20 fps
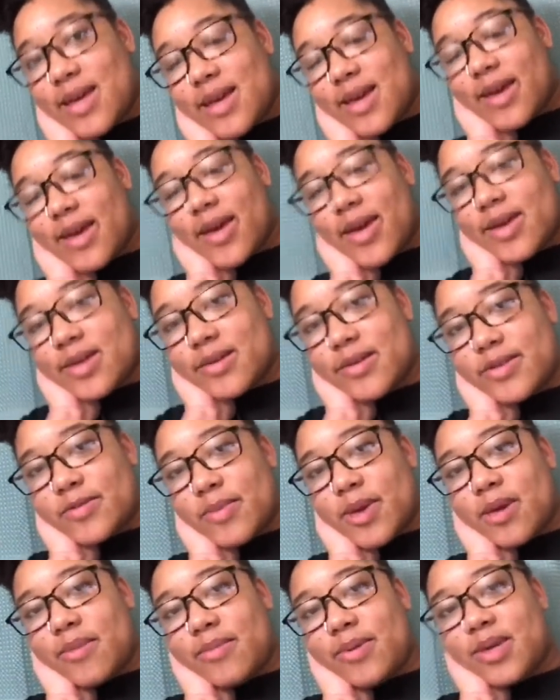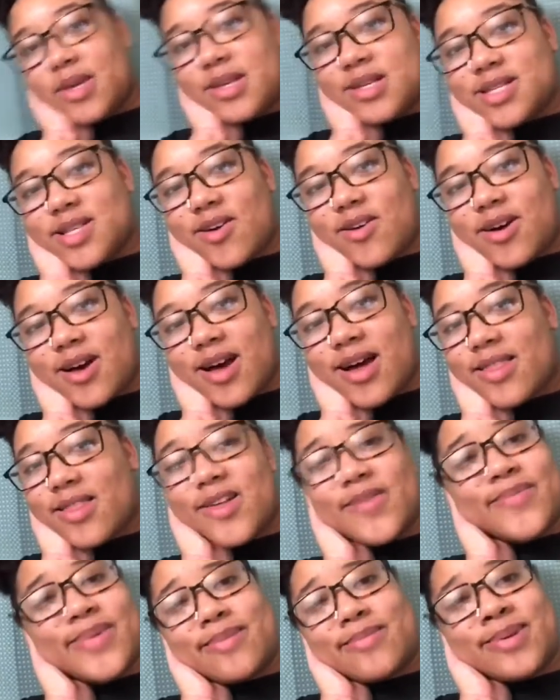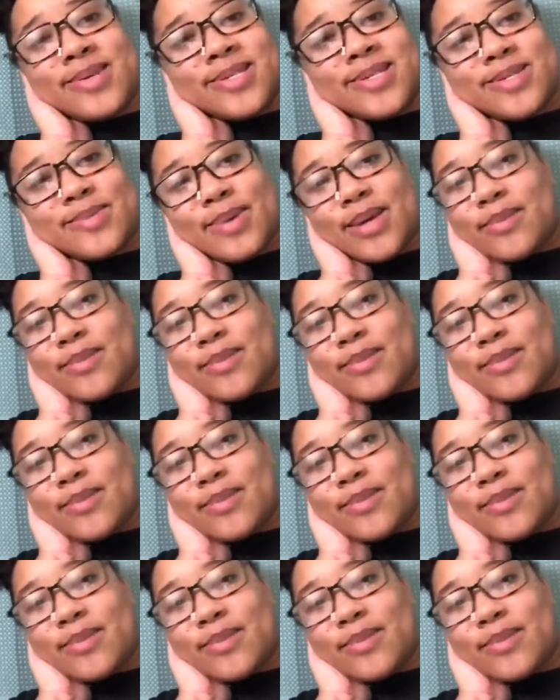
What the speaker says: Cause babies, I love babies.